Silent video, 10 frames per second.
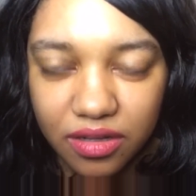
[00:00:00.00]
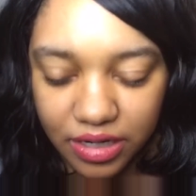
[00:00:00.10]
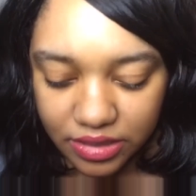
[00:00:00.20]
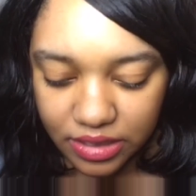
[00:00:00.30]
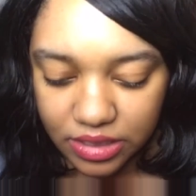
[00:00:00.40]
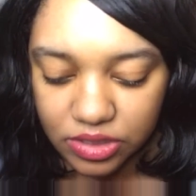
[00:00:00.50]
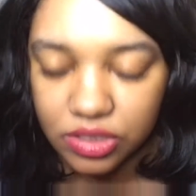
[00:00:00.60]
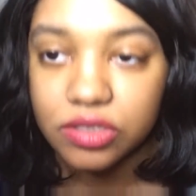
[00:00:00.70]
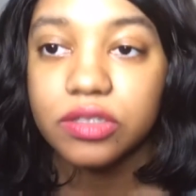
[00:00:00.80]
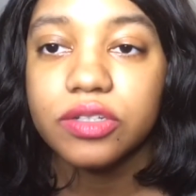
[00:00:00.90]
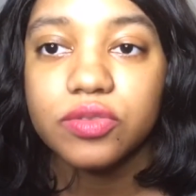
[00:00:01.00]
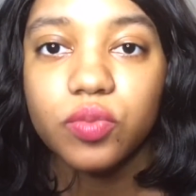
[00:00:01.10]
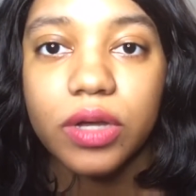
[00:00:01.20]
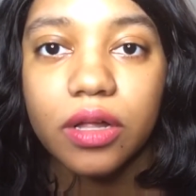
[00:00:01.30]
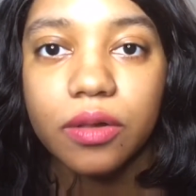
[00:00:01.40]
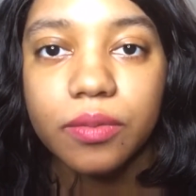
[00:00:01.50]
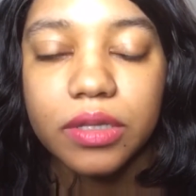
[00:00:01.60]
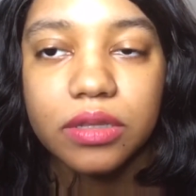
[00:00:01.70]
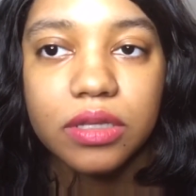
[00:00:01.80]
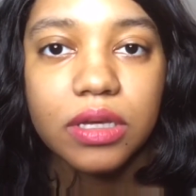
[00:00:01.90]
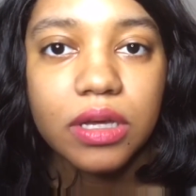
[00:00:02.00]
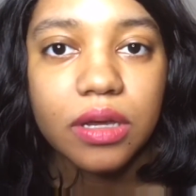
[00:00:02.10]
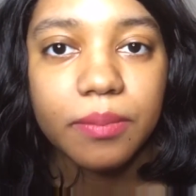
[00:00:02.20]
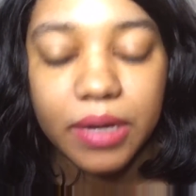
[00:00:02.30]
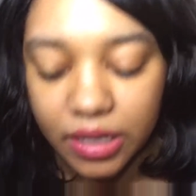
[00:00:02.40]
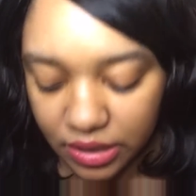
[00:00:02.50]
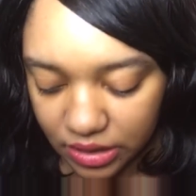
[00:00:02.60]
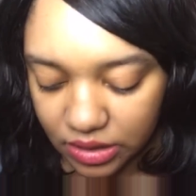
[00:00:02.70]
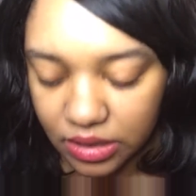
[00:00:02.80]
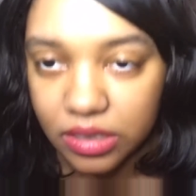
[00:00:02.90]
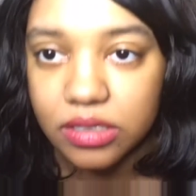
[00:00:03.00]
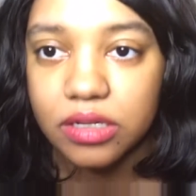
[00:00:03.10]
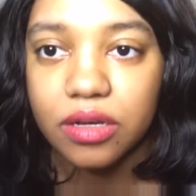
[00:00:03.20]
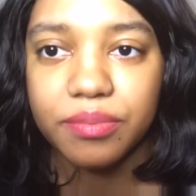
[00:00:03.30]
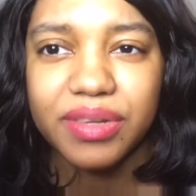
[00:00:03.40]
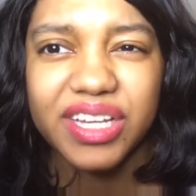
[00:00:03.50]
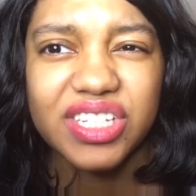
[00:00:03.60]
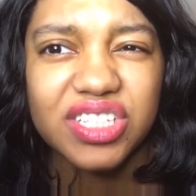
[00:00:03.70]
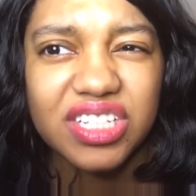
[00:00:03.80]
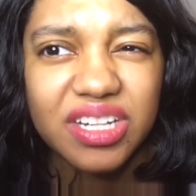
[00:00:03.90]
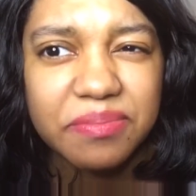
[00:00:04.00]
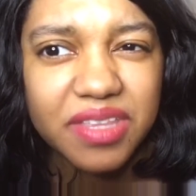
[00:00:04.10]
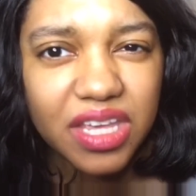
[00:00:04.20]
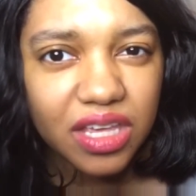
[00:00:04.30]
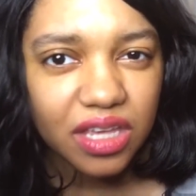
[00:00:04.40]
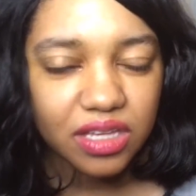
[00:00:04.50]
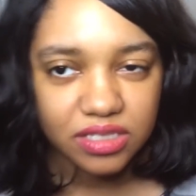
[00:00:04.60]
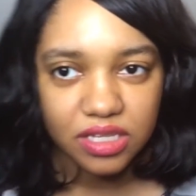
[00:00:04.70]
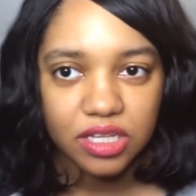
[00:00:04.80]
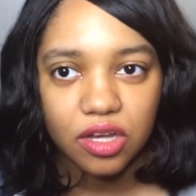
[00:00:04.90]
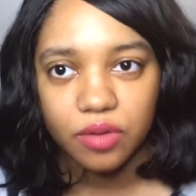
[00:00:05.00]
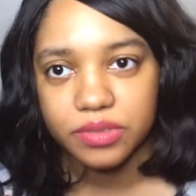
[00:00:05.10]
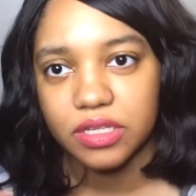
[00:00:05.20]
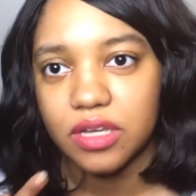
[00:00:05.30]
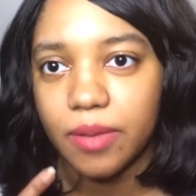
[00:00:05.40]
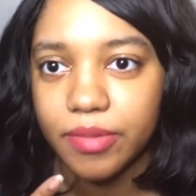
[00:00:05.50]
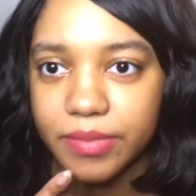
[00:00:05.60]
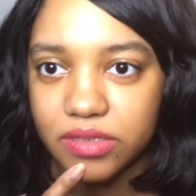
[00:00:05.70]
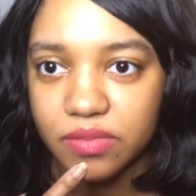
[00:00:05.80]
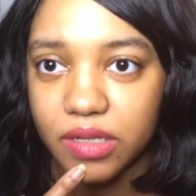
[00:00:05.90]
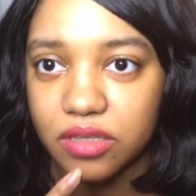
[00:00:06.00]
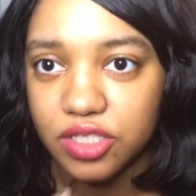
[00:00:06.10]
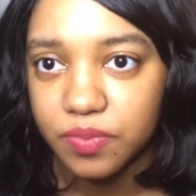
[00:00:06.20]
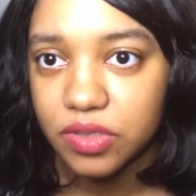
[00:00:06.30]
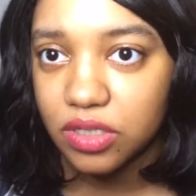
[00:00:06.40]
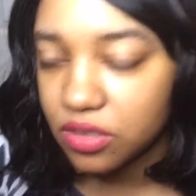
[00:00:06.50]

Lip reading: I think it just looks well with my complexion, I'm thinking, because I always get compliments about this particular